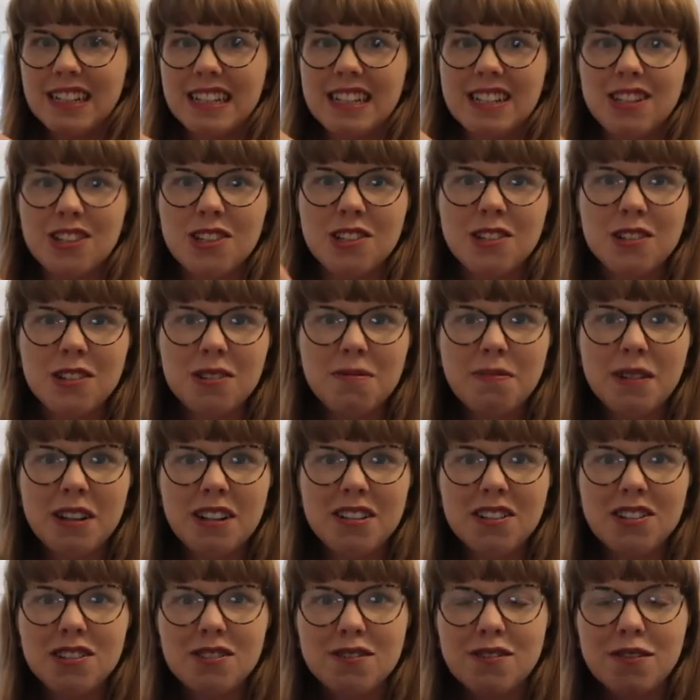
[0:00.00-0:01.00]
really do
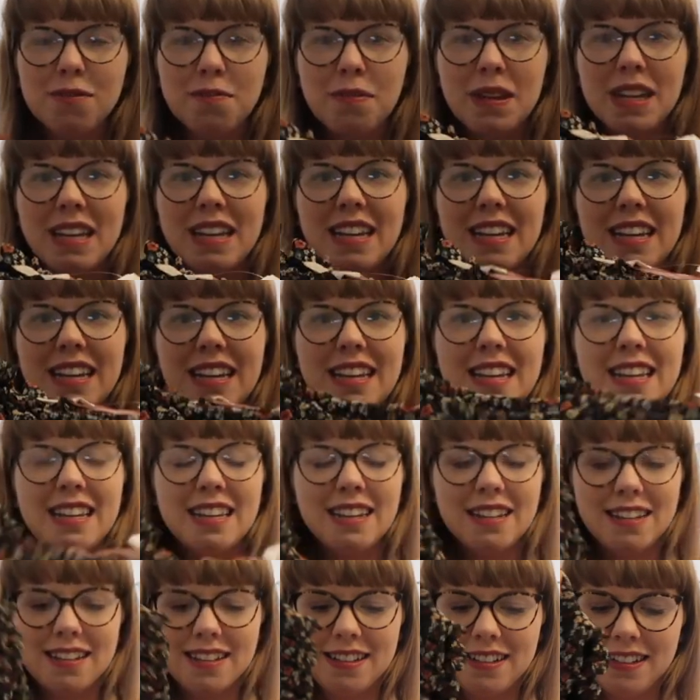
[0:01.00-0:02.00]
much for
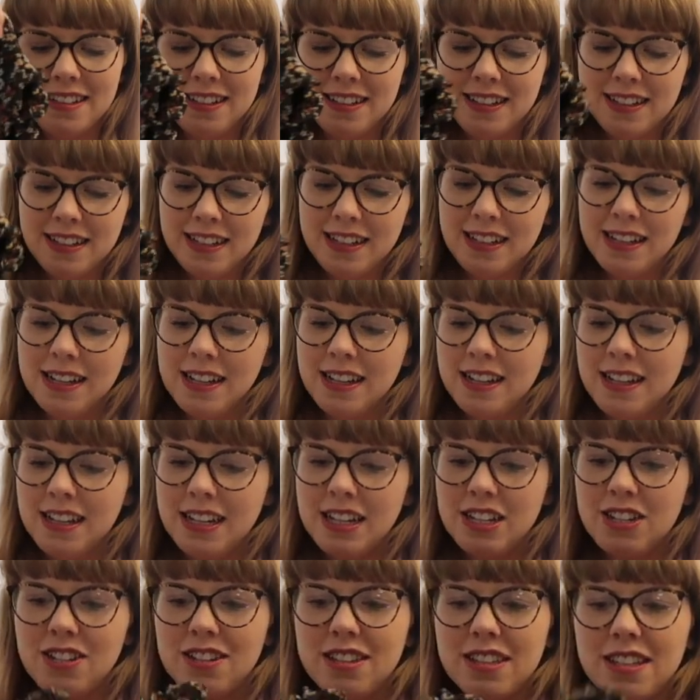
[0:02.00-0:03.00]
me.
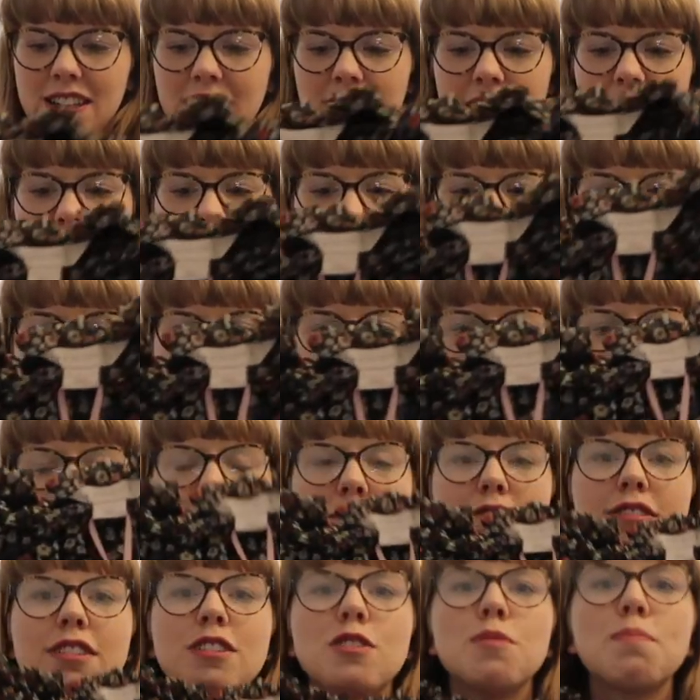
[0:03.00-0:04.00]
It's just kind of an
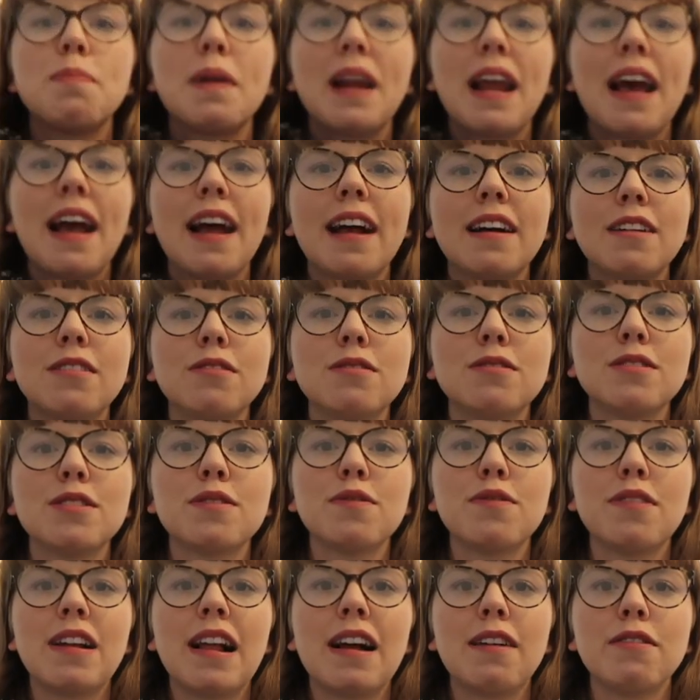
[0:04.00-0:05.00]
average
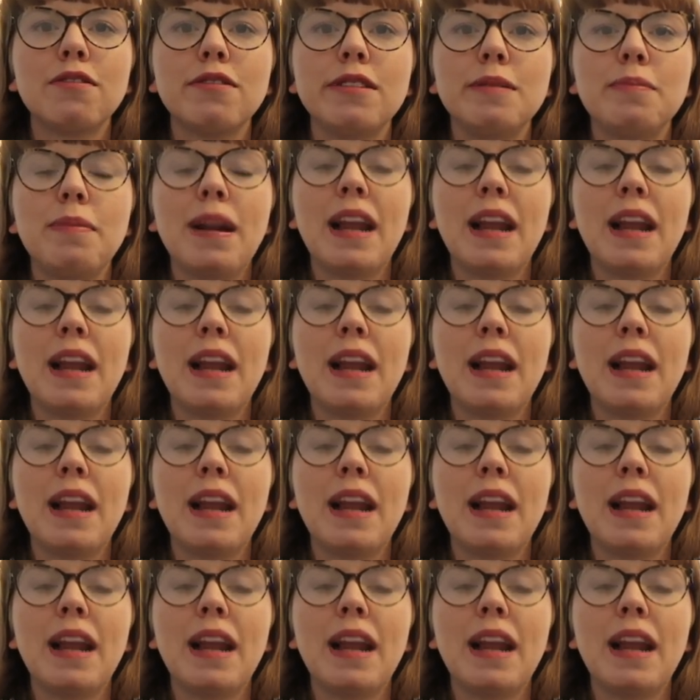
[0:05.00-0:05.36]
blouse, flowery